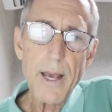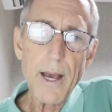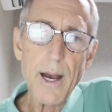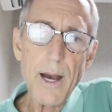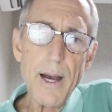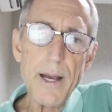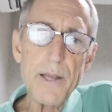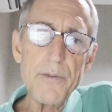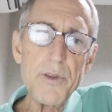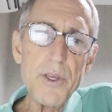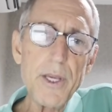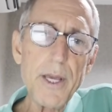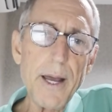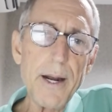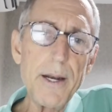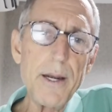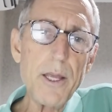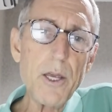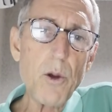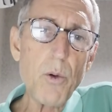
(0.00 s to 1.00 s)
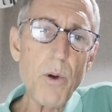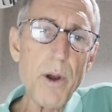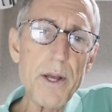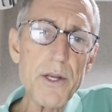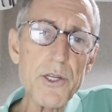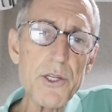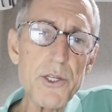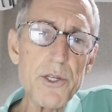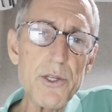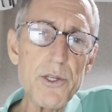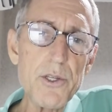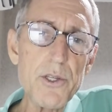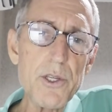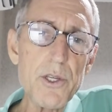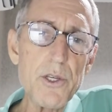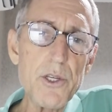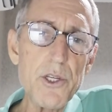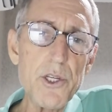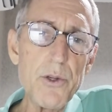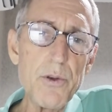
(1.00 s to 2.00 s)
If you got any
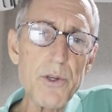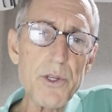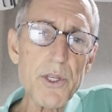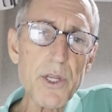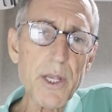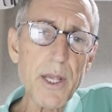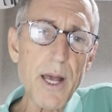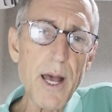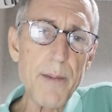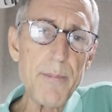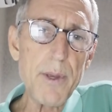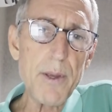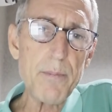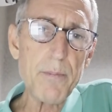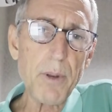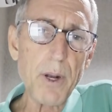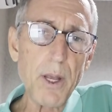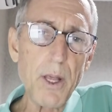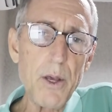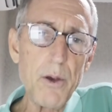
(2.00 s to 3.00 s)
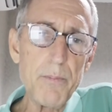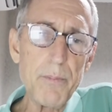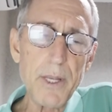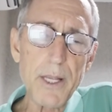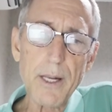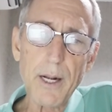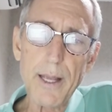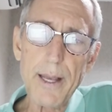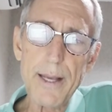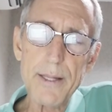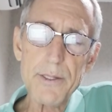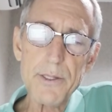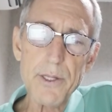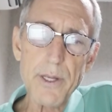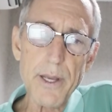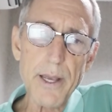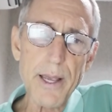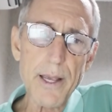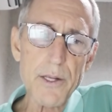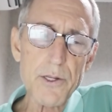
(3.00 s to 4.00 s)
questions, shoot us a comment below and be glad
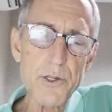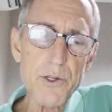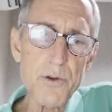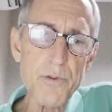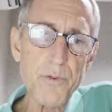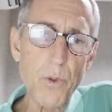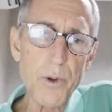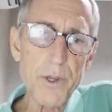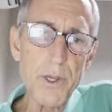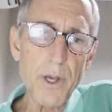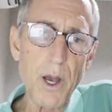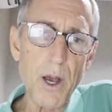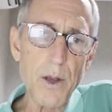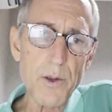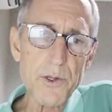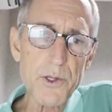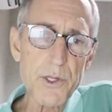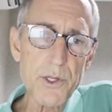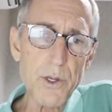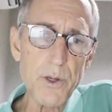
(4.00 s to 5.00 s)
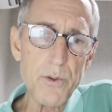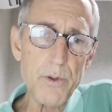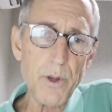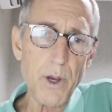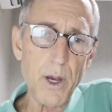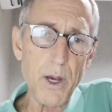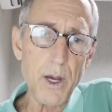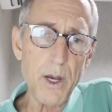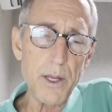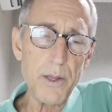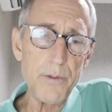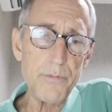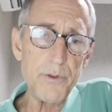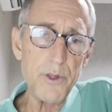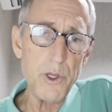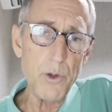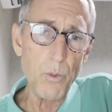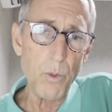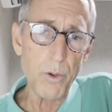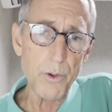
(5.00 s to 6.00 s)
to answer it for you. Also,
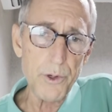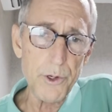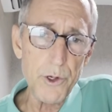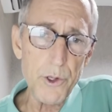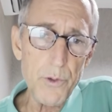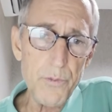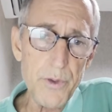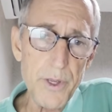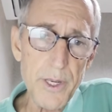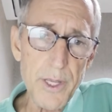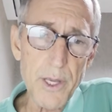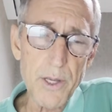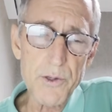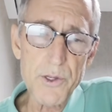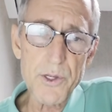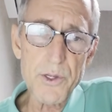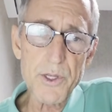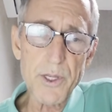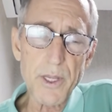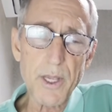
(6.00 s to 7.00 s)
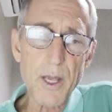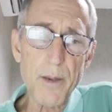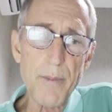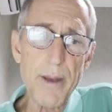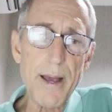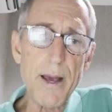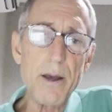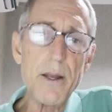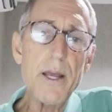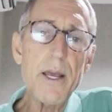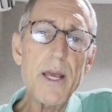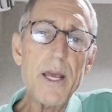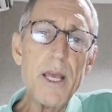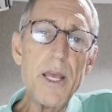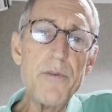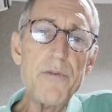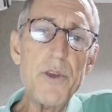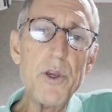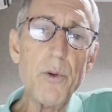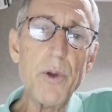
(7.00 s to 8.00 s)
if you want new videos as they come out,
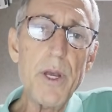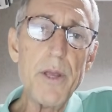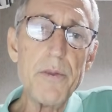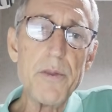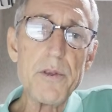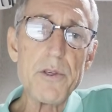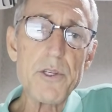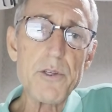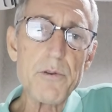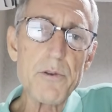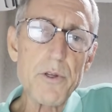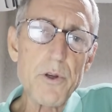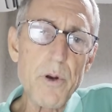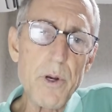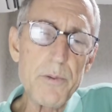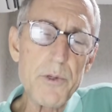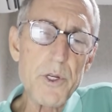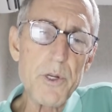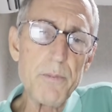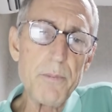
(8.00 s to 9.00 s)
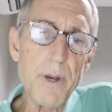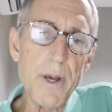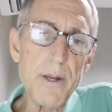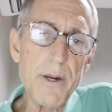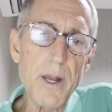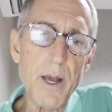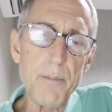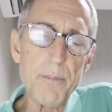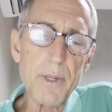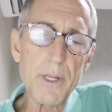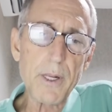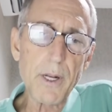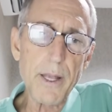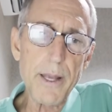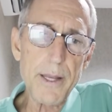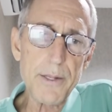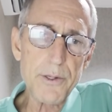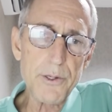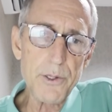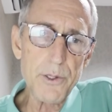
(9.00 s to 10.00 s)
if you'll hit the subscription button, I'll be
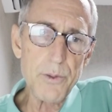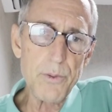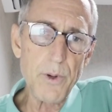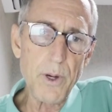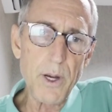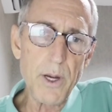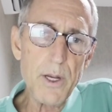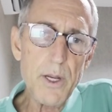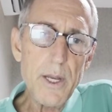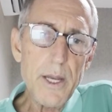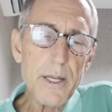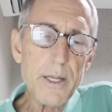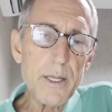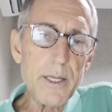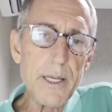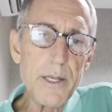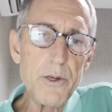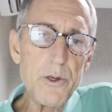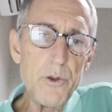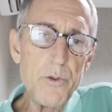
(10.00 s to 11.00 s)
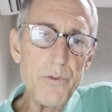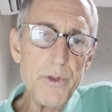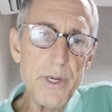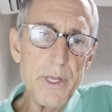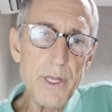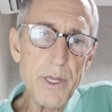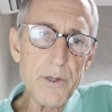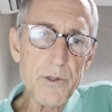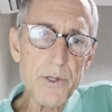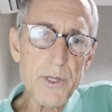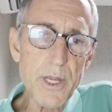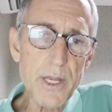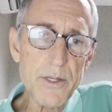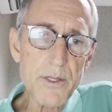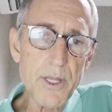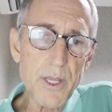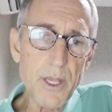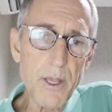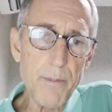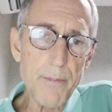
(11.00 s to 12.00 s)
glad to get new videos
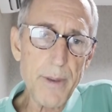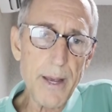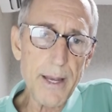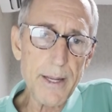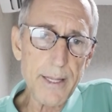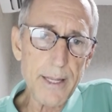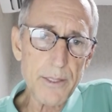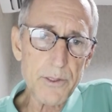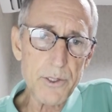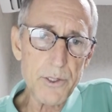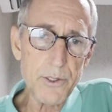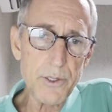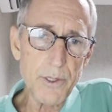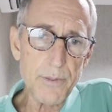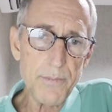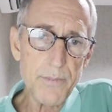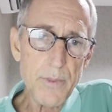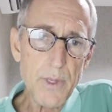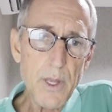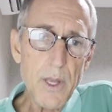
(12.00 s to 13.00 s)
as they come back out to you.